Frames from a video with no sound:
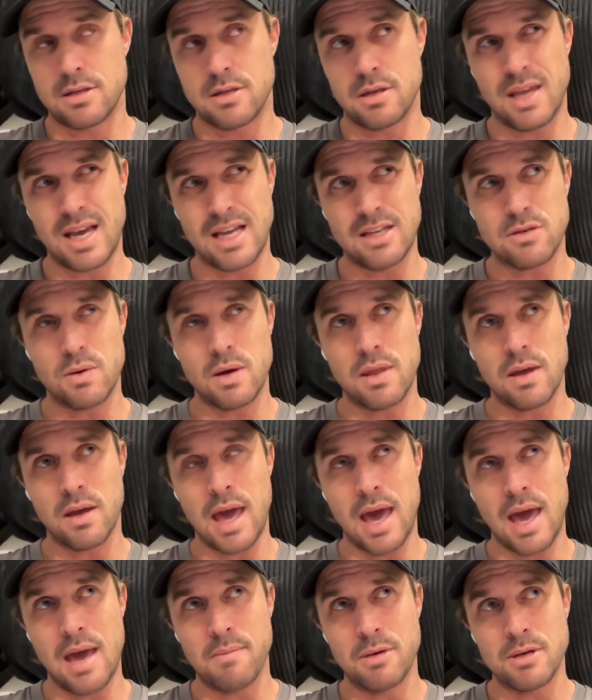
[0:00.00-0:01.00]
So that's where the
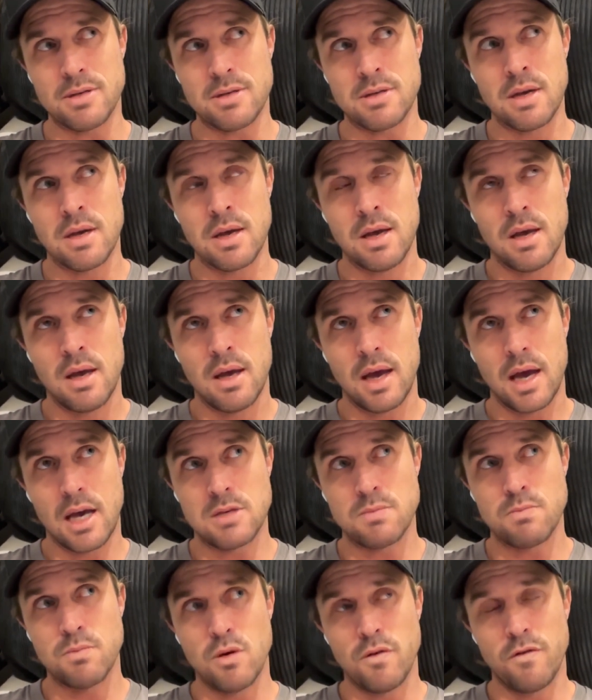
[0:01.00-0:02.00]
game
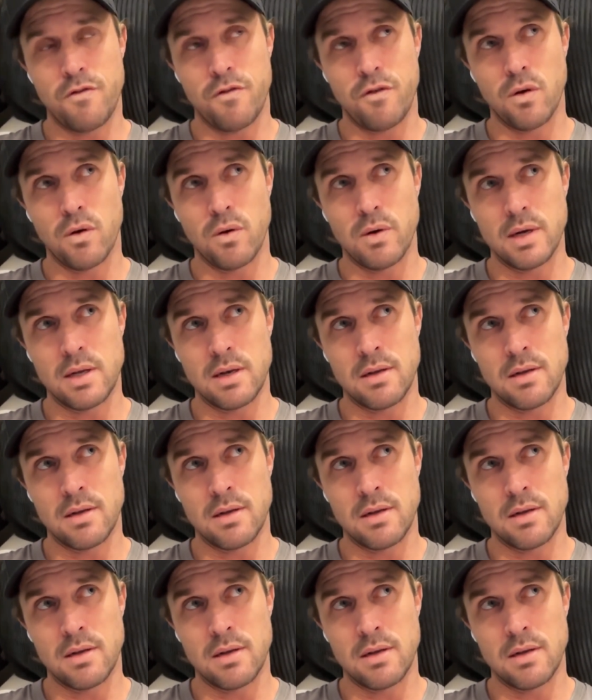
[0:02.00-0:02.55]
has moved forward.